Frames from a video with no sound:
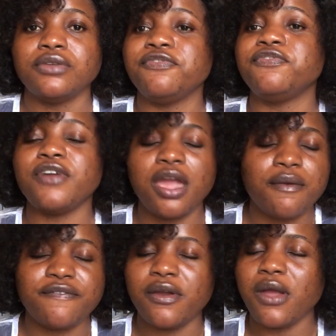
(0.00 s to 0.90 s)

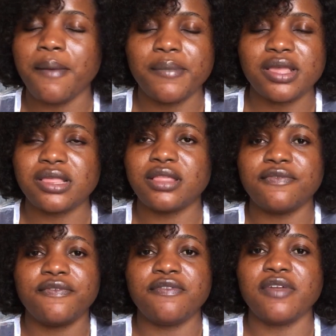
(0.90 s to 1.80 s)
Very, very
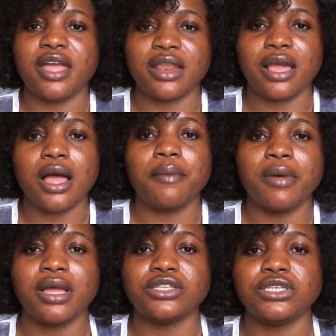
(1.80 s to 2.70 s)
amazing. Viviane
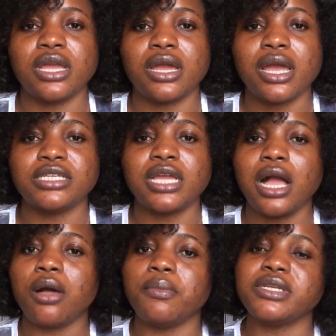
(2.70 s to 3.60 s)
Kama, she
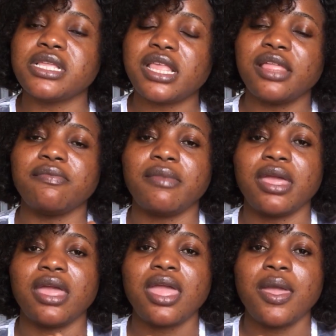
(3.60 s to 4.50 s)
accommodated
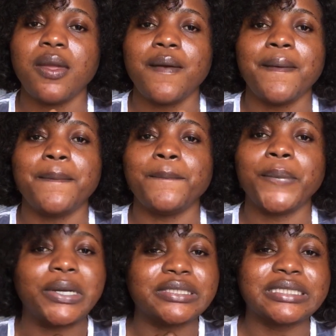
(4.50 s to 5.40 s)
me.
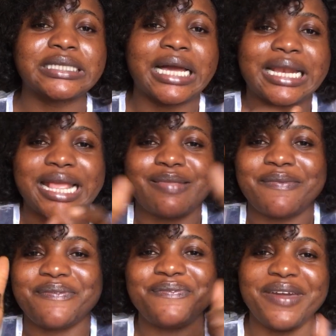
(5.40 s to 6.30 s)
But God has
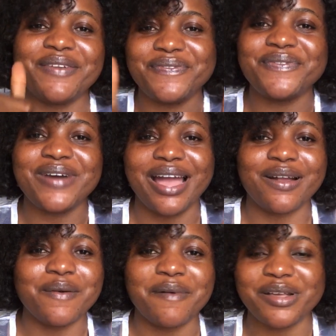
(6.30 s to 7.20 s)
been faithful.
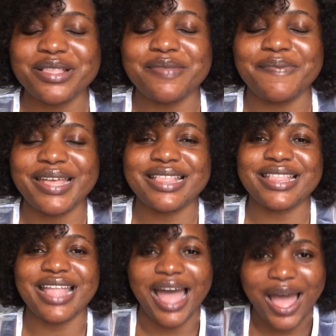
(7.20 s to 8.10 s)
I got my own
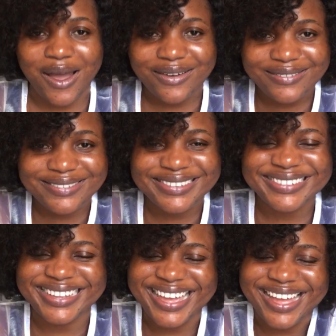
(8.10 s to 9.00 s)
space now.
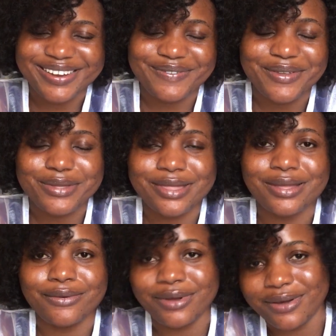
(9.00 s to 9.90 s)
Yeah, and it feels
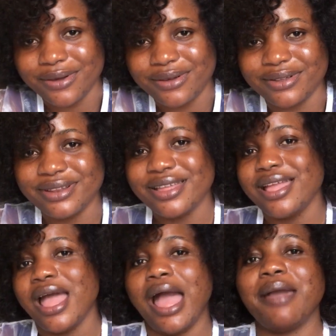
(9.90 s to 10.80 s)
so good.
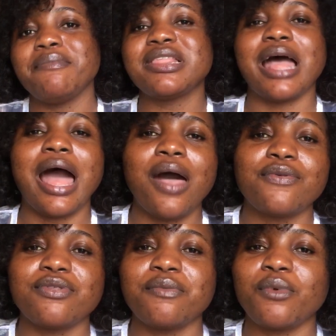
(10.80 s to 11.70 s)
I miss her
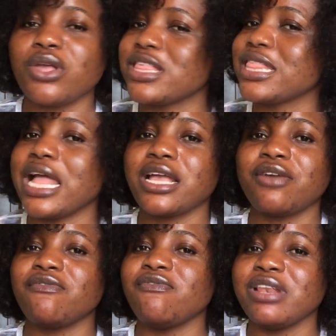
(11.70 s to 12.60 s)
house though because it's
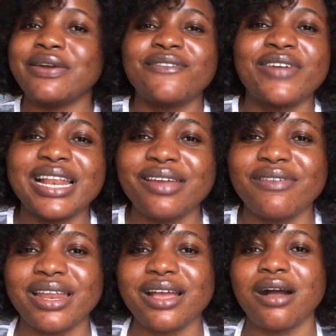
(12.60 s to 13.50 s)
like really,
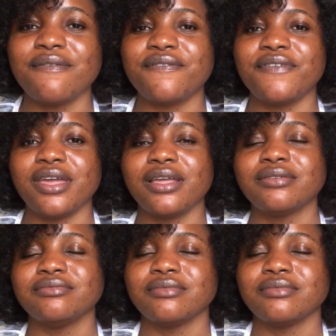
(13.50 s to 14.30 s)
really comfy.